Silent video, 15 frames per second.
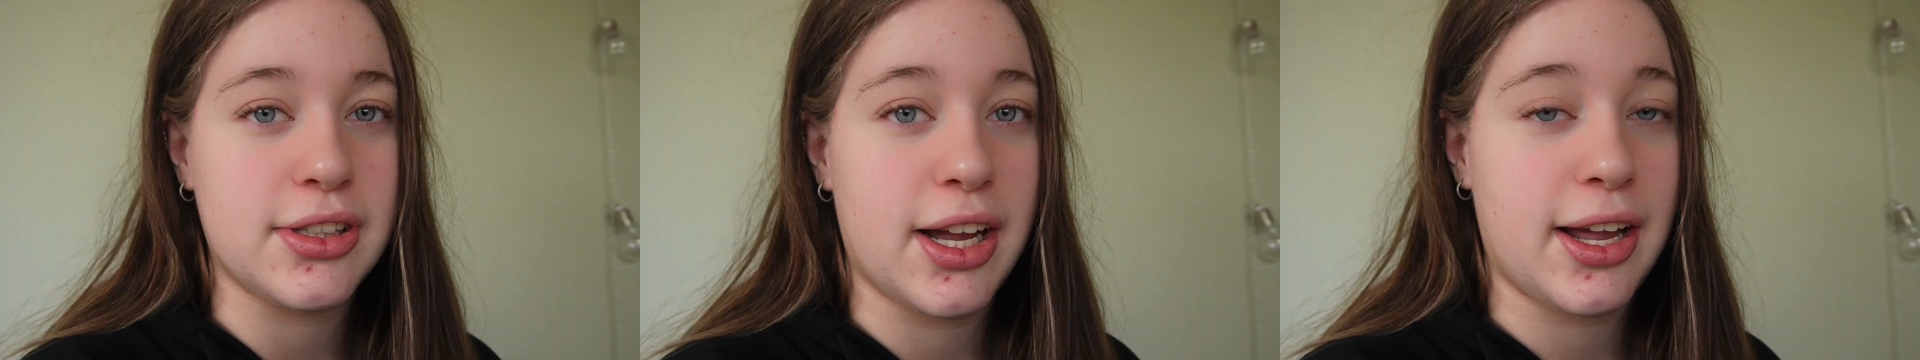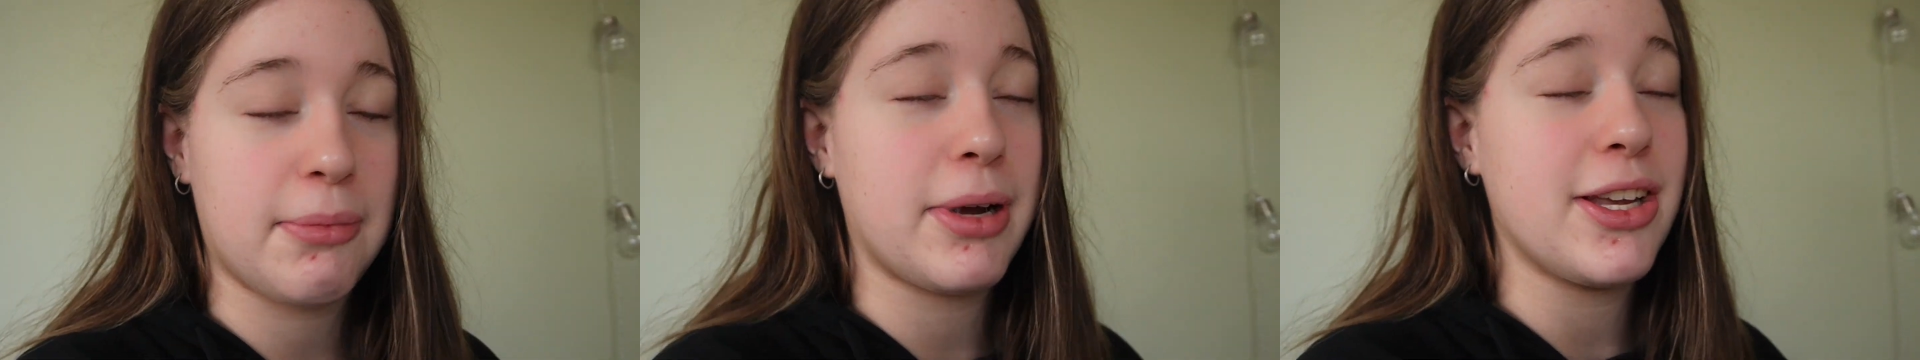
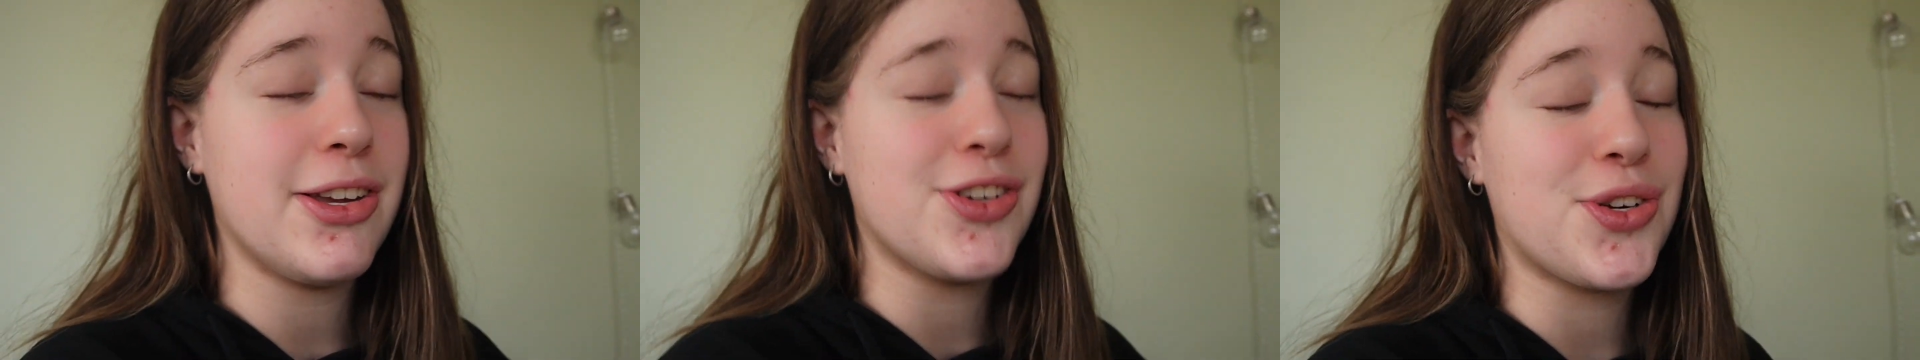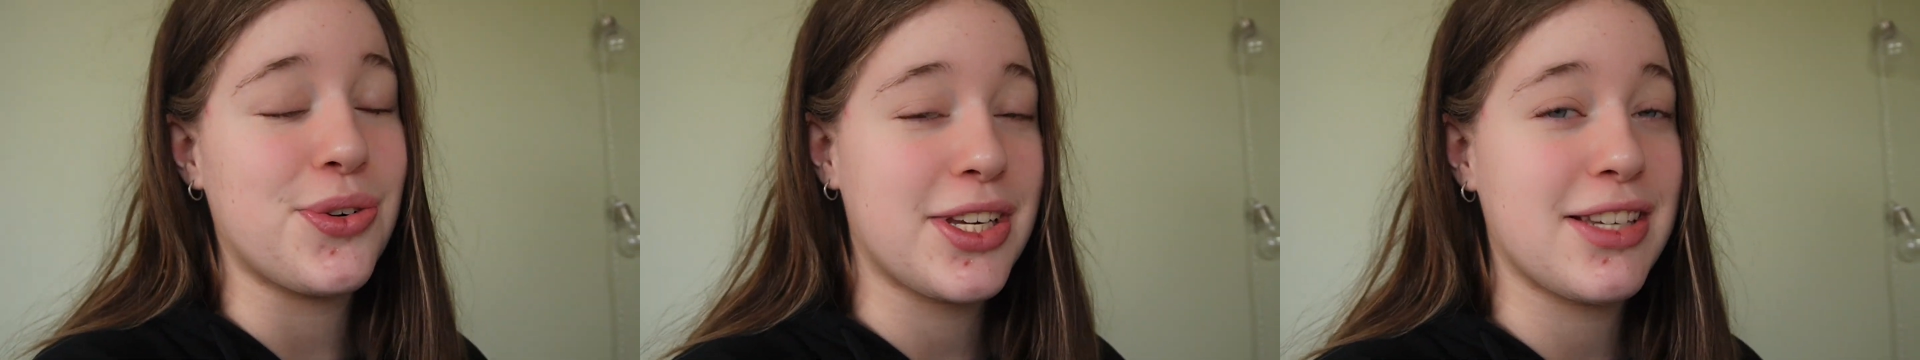And my
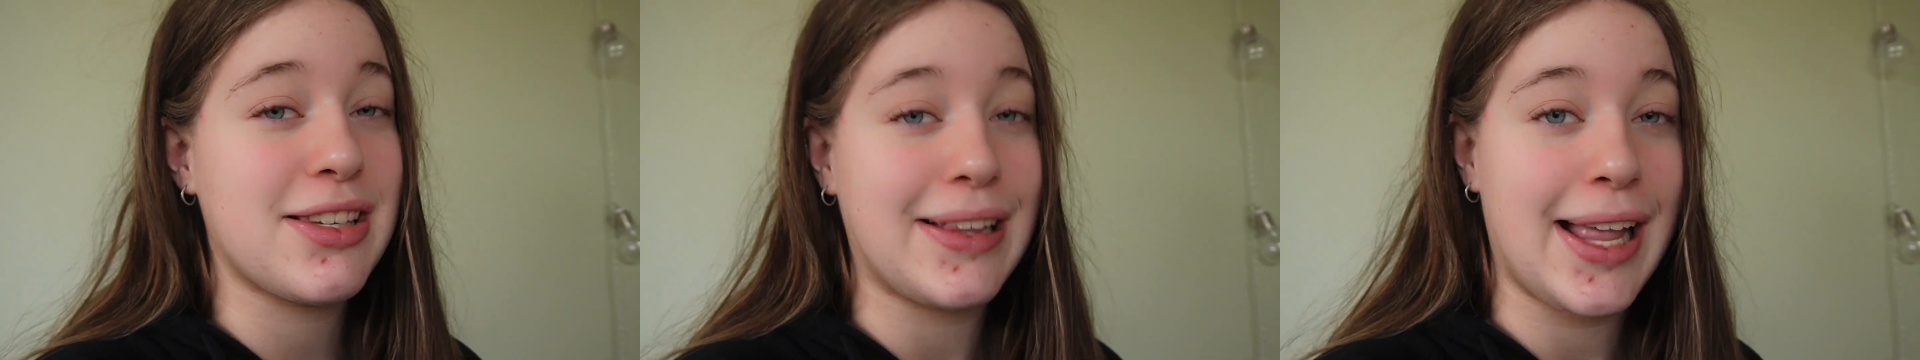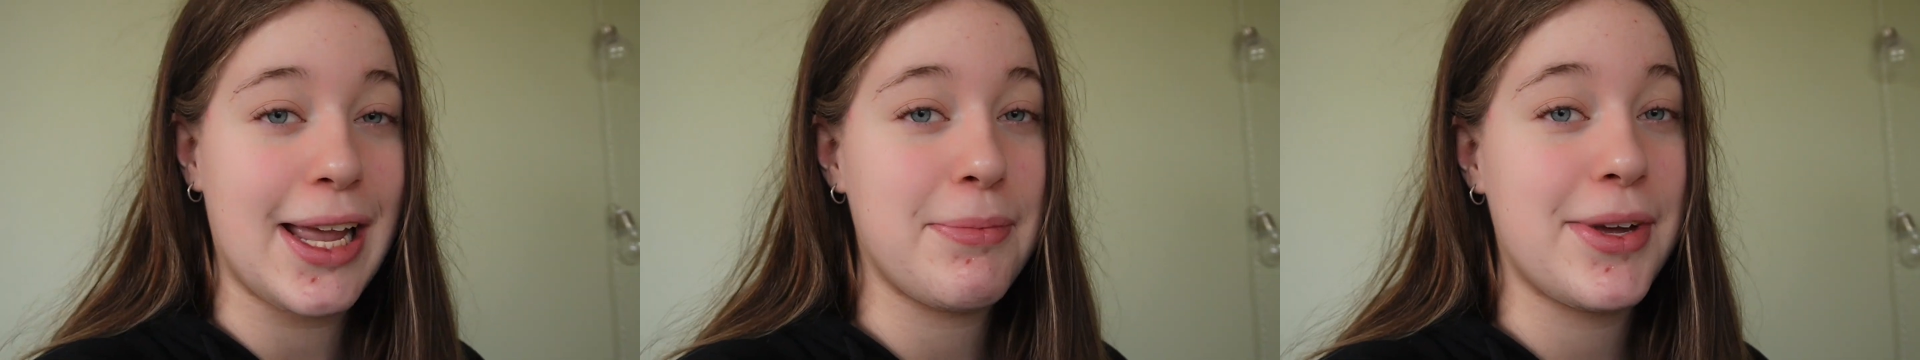usual
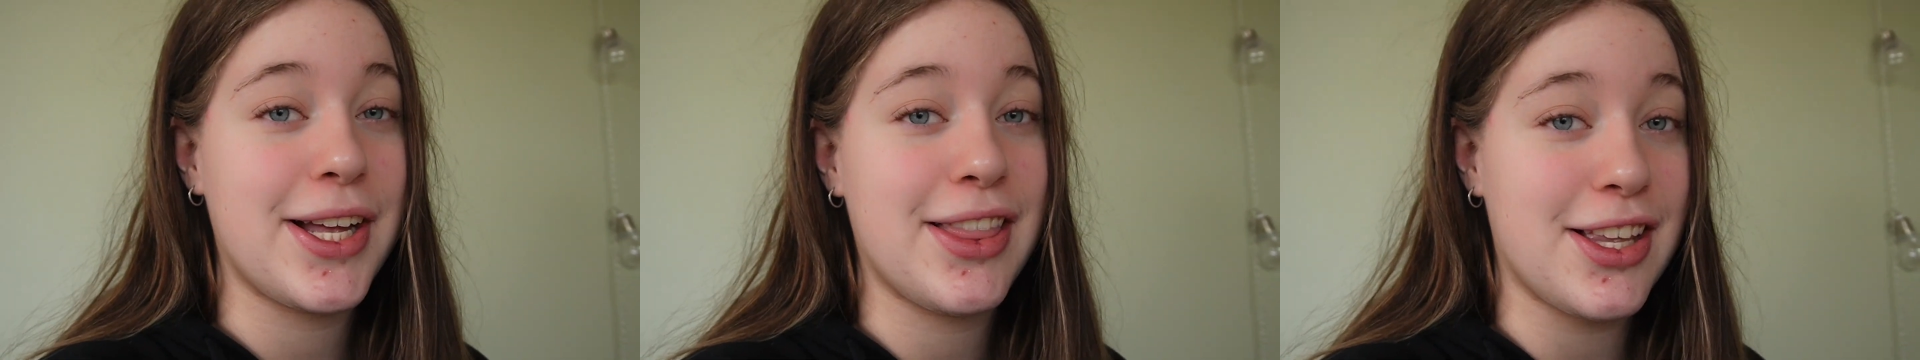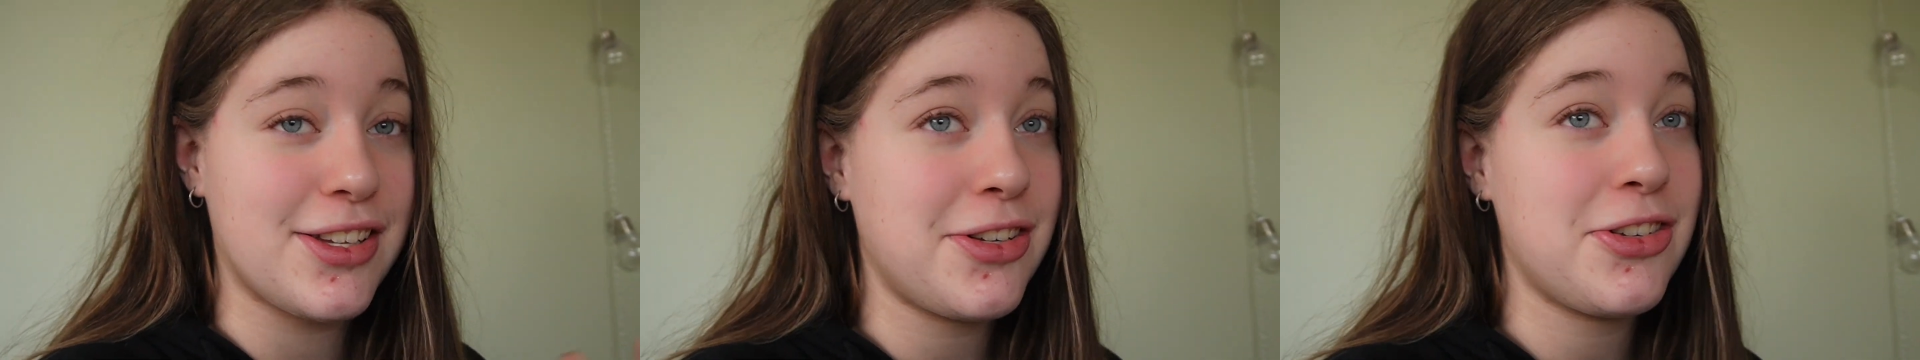
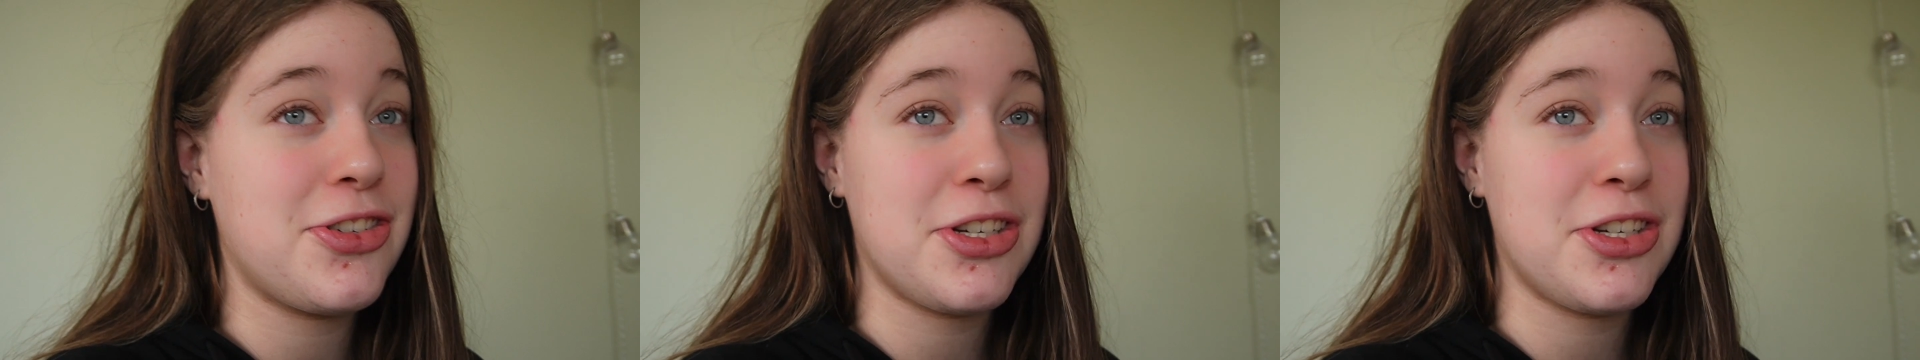disclaimer, this is